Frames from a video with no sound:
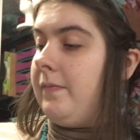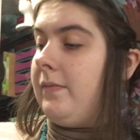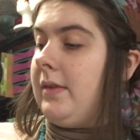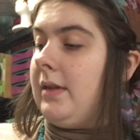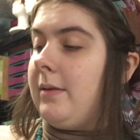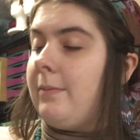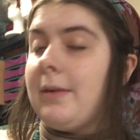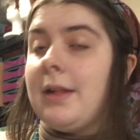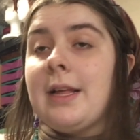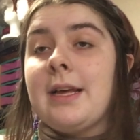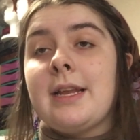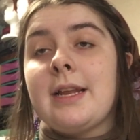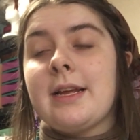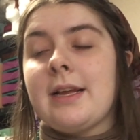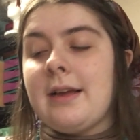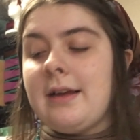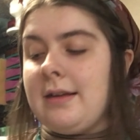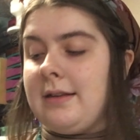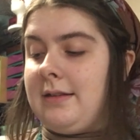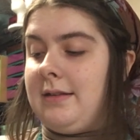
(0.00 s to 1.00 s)
I'm glad I
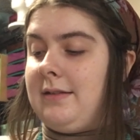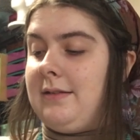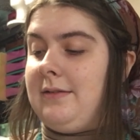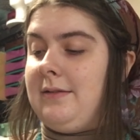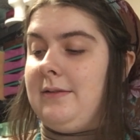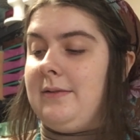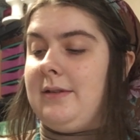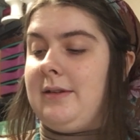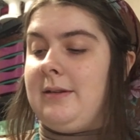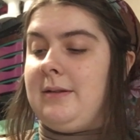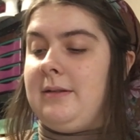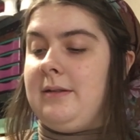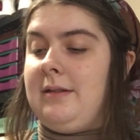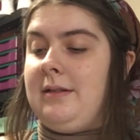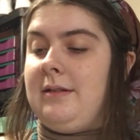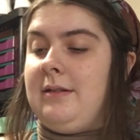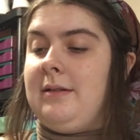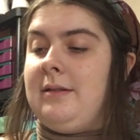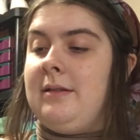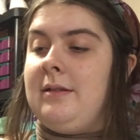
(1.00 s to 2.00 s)
got to uh,
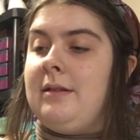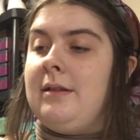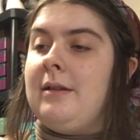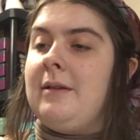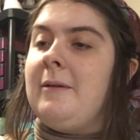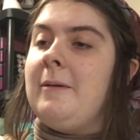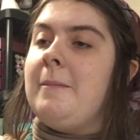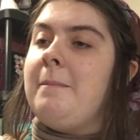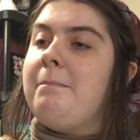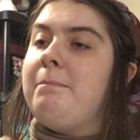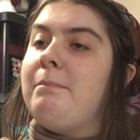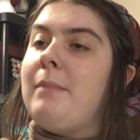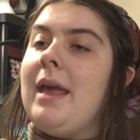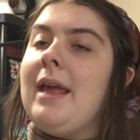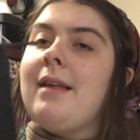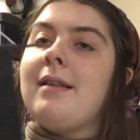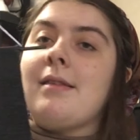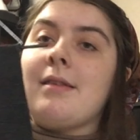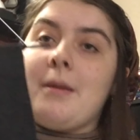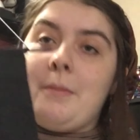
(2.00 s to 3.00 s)

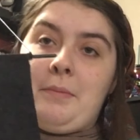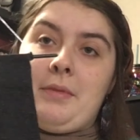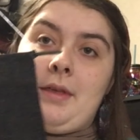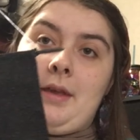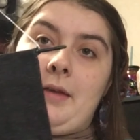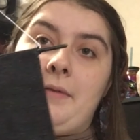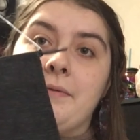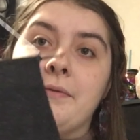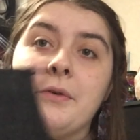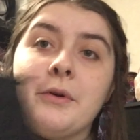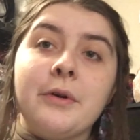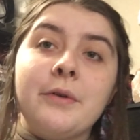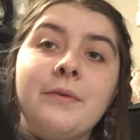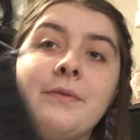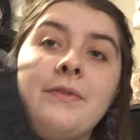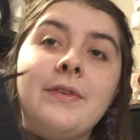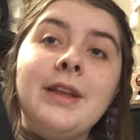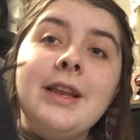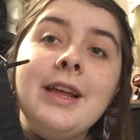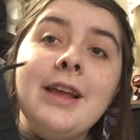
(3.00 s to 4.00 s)
make something for a
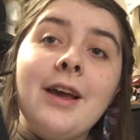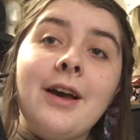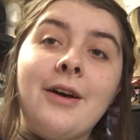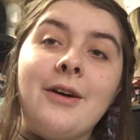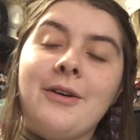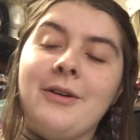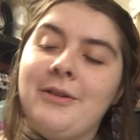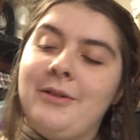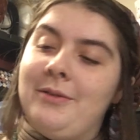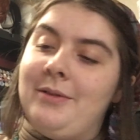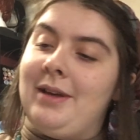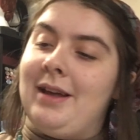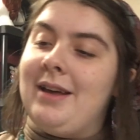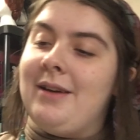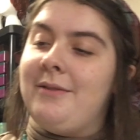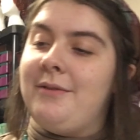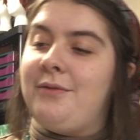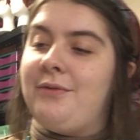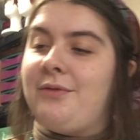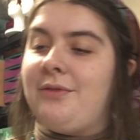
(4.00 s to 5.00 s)
video.
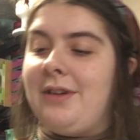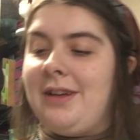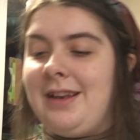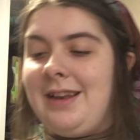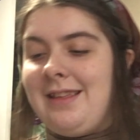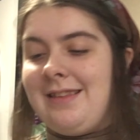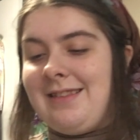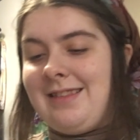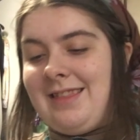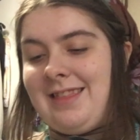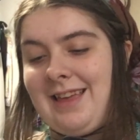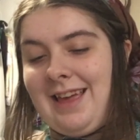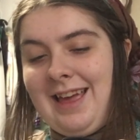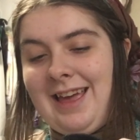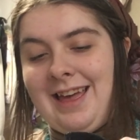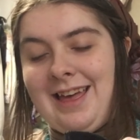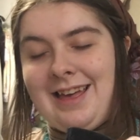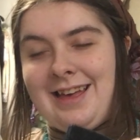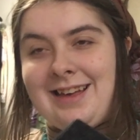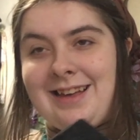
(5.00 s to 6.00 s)
How fun is
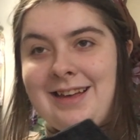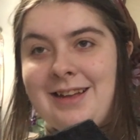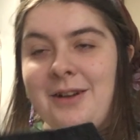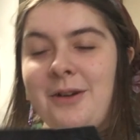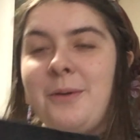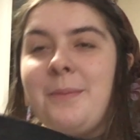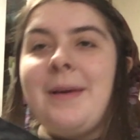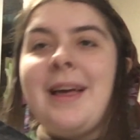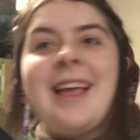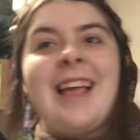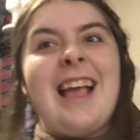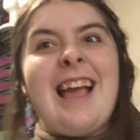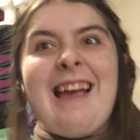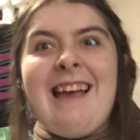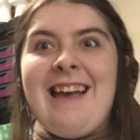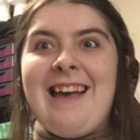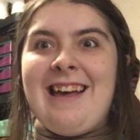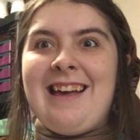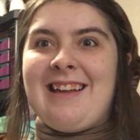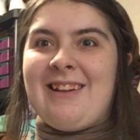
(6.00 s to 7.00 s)
that? Oh my
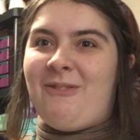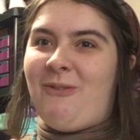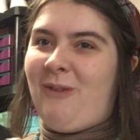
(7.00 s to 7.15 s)
god,